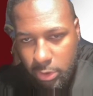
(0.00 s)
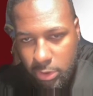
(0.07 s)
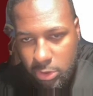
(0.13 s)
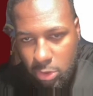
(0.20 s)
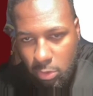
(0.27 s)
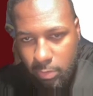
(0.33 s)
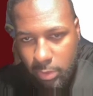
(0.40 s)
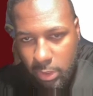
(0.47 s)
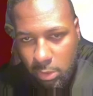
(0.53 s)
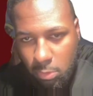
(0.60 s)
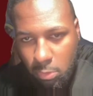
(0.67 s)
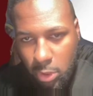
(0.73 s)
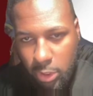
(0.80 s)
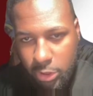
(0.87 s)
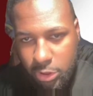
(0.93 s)
he's still picking
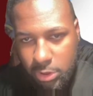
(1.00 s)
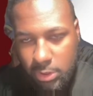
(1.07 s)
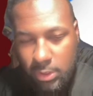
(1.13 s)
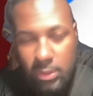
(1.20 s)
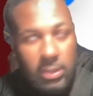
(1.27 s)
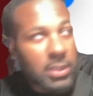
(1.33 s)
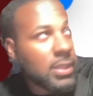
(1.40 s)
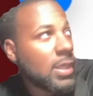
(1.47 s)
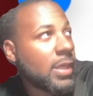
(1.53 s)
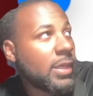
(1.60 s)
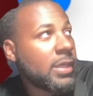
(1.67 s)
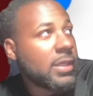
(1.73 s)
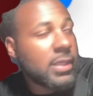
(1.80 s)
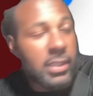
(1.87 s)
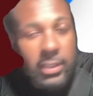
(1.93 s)
Washington.
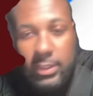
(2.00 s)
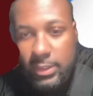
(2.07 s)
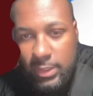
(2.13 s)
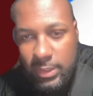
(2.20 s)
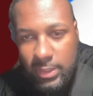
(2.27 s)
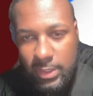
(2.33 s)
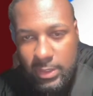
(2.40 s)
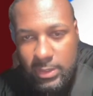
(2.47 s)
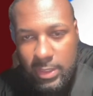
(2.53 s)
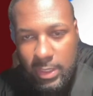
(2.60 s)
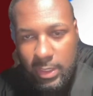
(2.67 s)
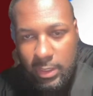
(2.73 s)
He did say